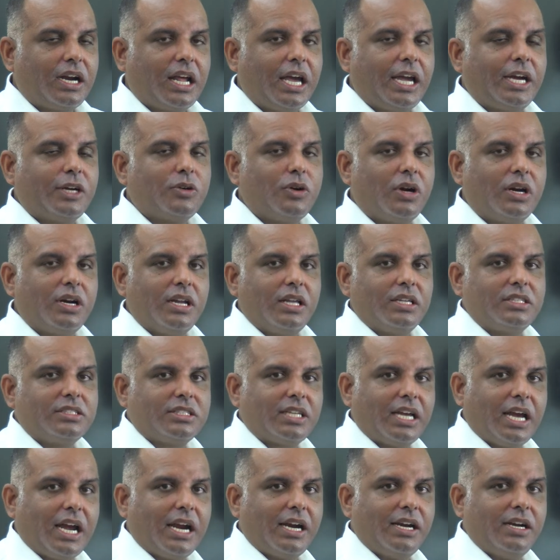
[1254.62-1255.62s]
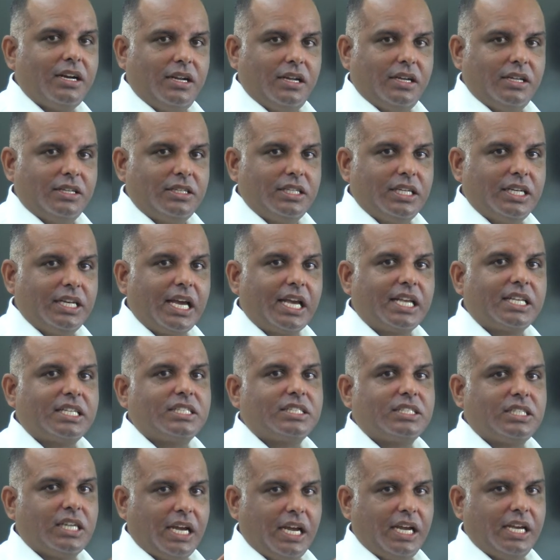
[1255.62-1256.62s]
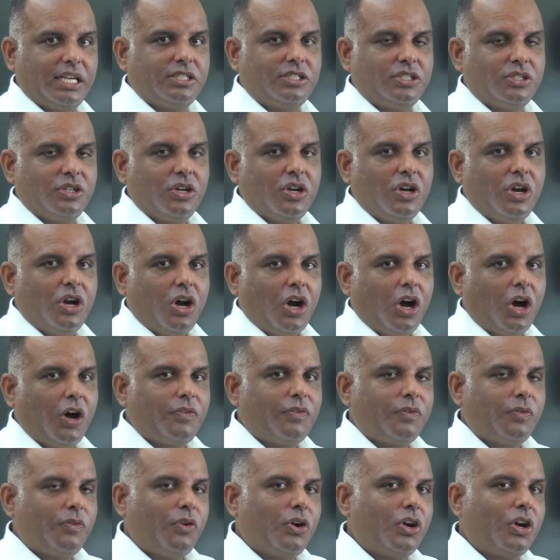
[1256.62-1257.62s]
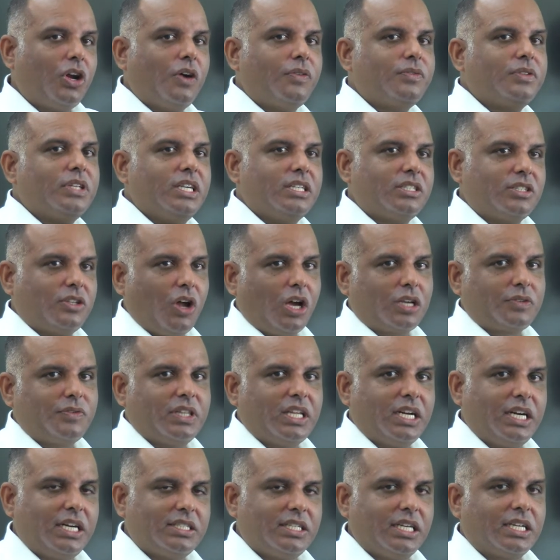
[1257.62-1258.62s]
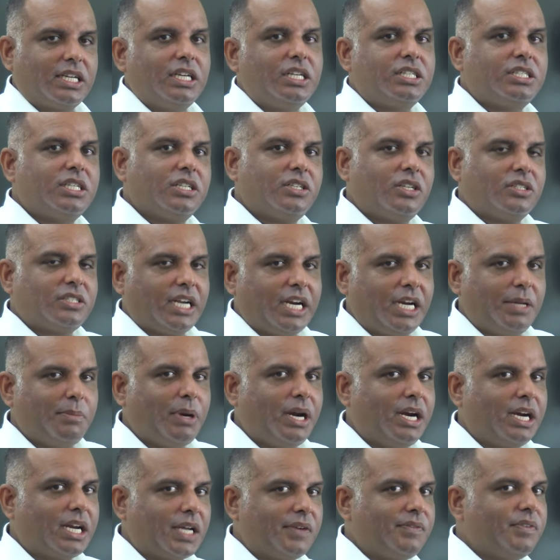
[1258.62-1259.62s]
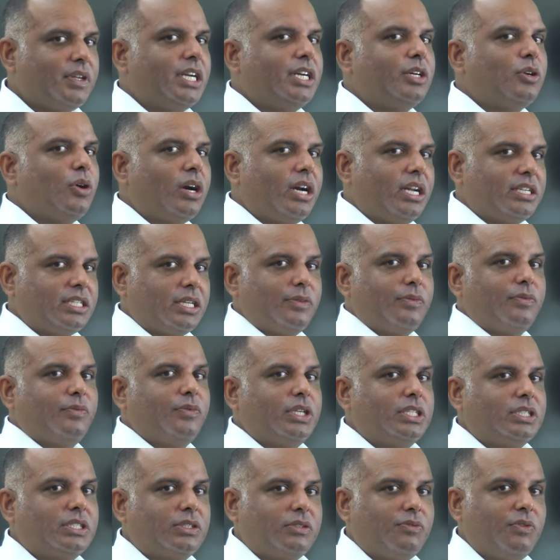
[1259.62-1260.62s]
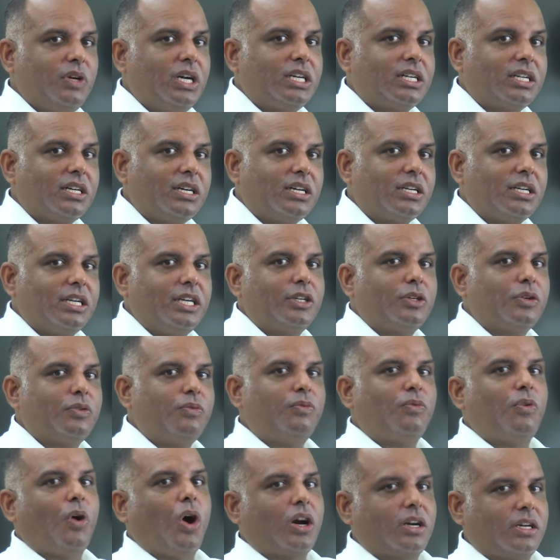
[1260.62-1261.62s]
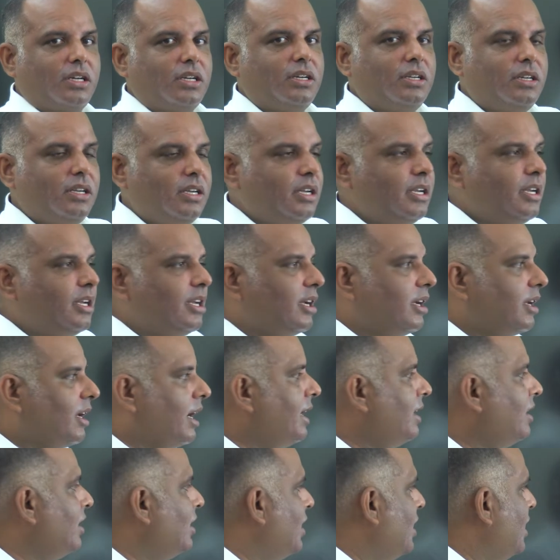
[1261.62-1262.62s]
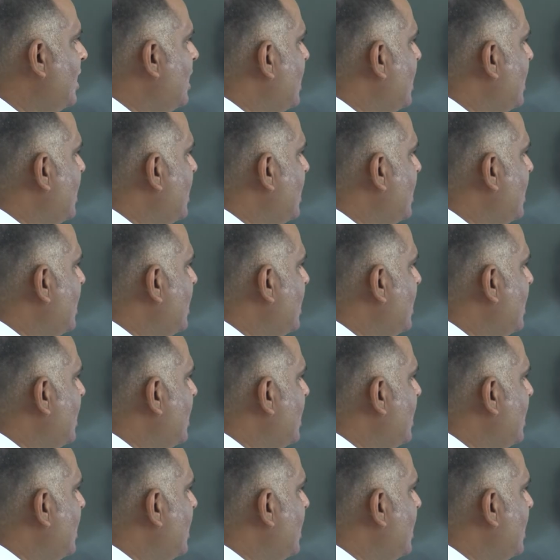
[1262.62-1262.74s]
trying to understand the next stage of one of these rocks, whether it is igneous or sedimentary, we need to understand which will turn into what, right?